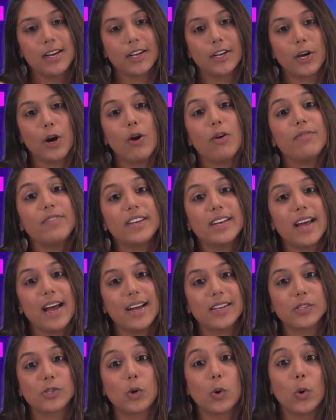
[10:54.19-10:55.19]
COVID
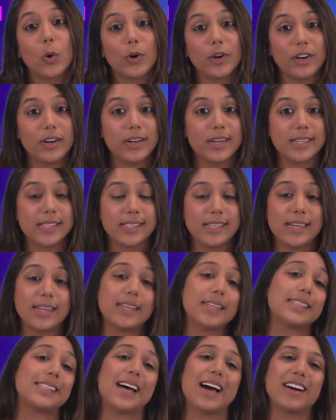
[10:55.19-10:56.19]
has cornered us in
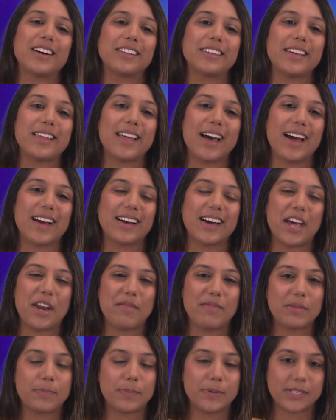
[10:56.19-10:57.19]
exactly that kind
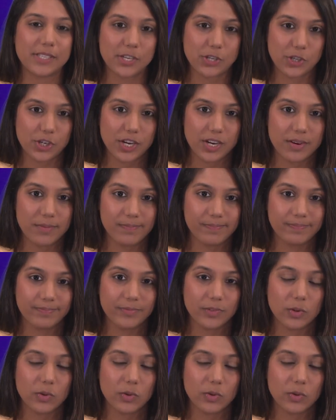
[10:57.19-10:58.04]
of a position.